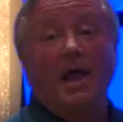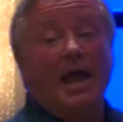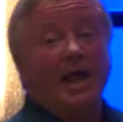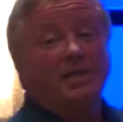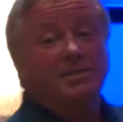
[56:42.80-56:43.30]

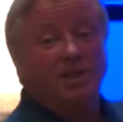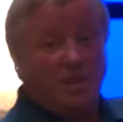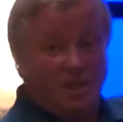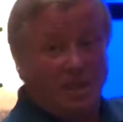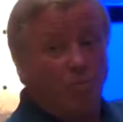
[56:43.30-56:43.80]
And
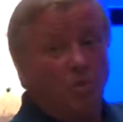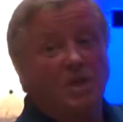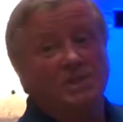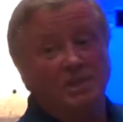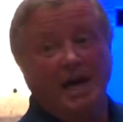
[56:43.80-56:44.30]
it, it
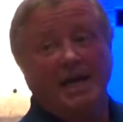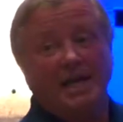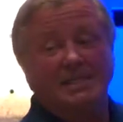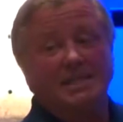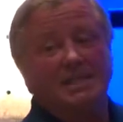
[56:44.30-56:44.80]
was not
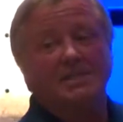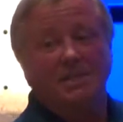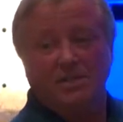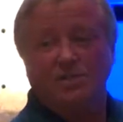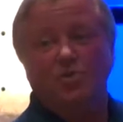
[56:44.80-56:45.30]
as
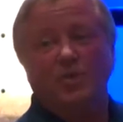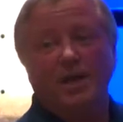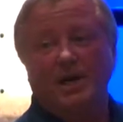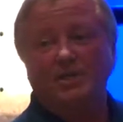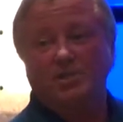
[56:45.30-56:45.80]
easy as the
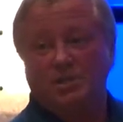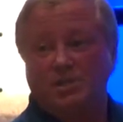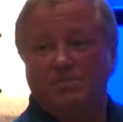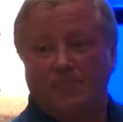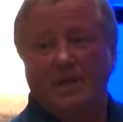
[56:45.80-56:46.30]
way I
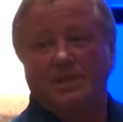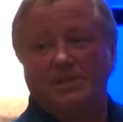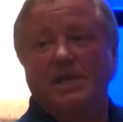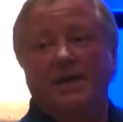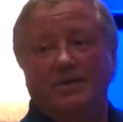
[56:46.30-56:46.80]
just made it
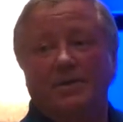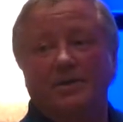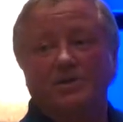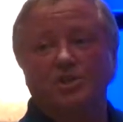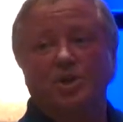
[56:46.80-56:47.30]
sound.
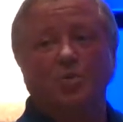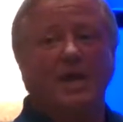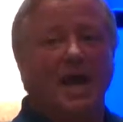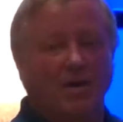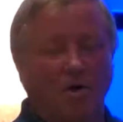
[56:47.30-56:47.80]
So we
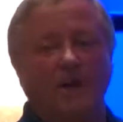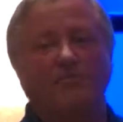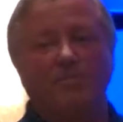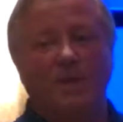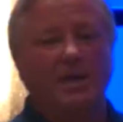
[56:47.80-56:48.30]
had a lot of
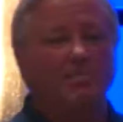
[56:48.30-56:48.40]
our pain